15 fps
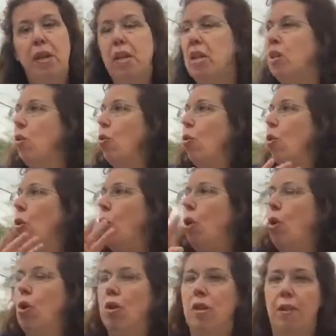in
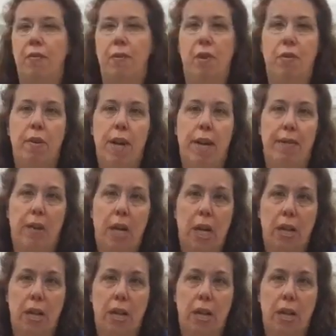all different array of